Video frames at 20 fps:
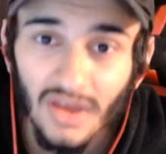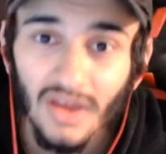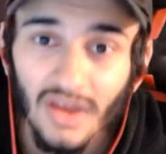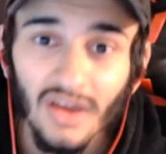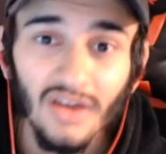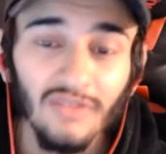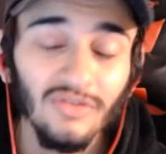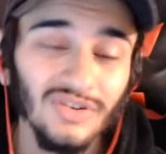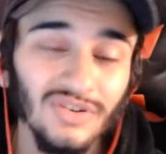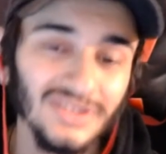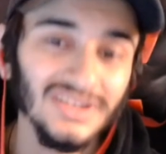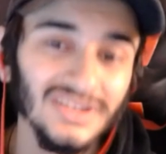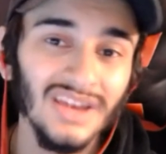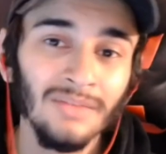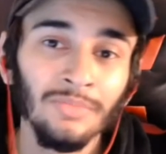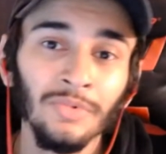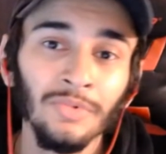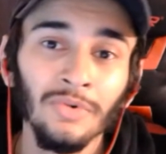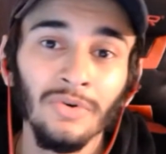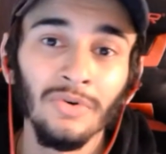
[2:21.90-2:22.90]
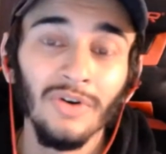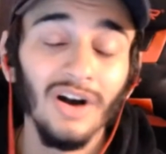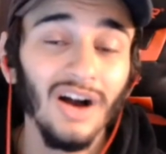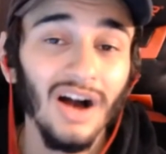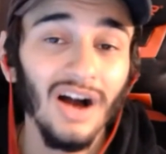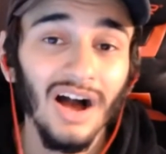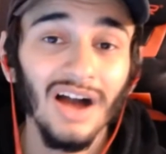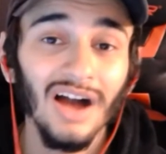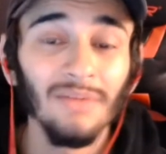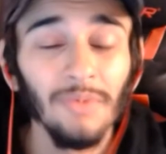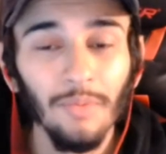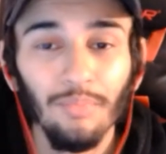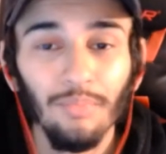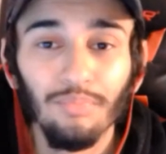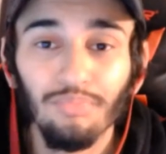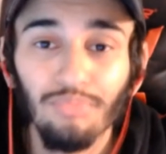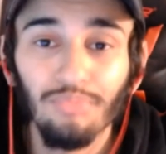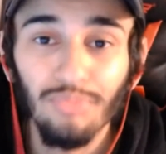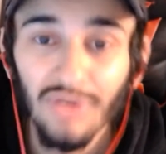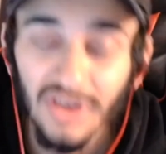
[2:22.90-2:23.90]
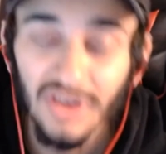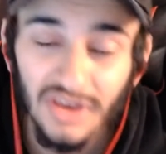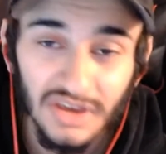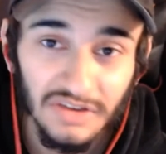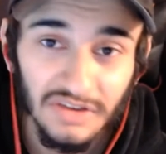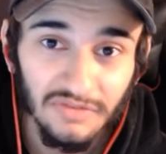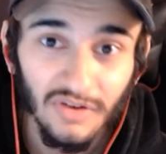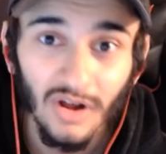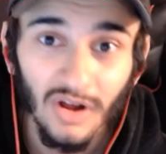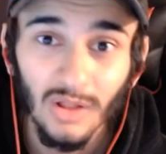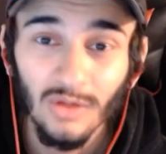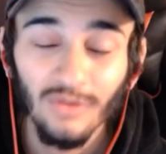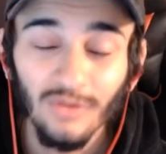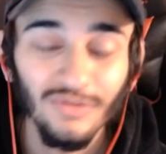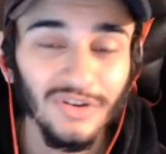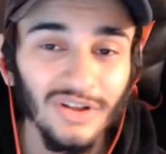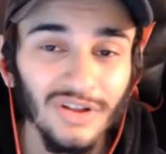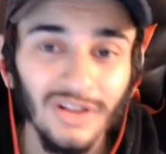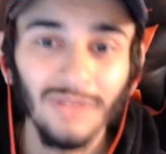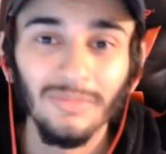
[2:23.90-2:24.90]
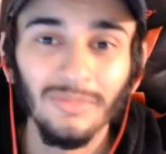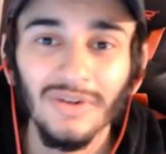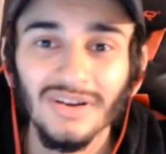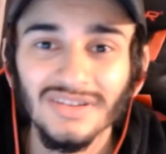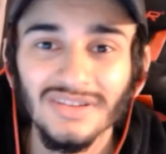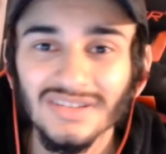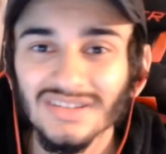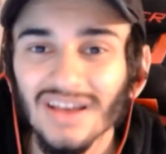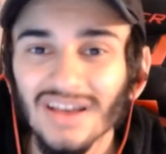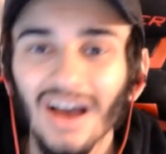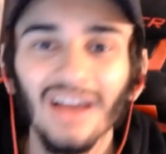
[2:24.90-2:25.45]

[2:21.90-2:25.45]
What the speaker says: For example, I'm a big follower of Elon Musk.